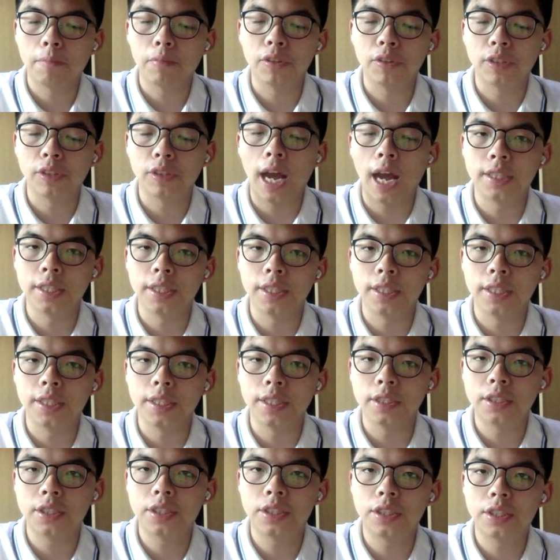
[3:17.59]

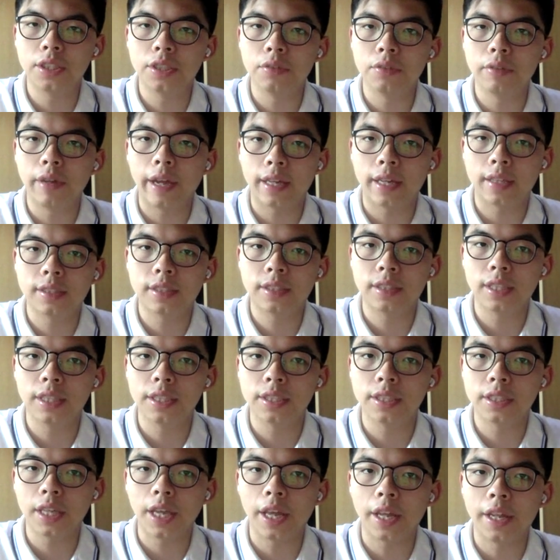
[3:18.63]
brutality still
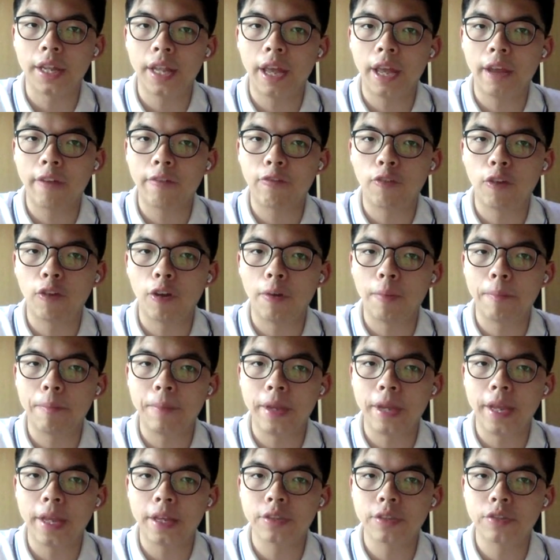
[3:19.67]
exists and never
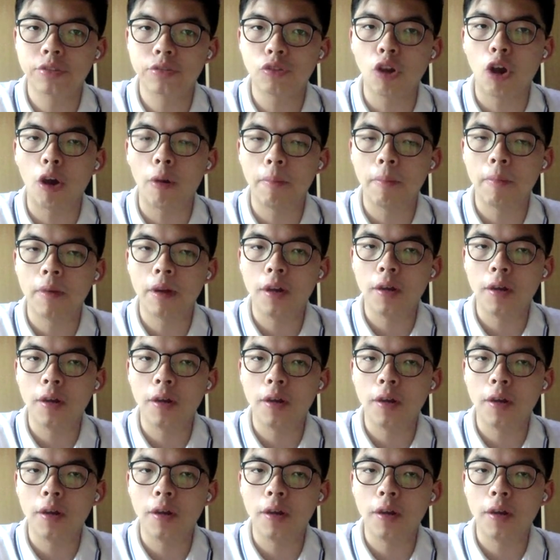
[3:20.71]
being stopped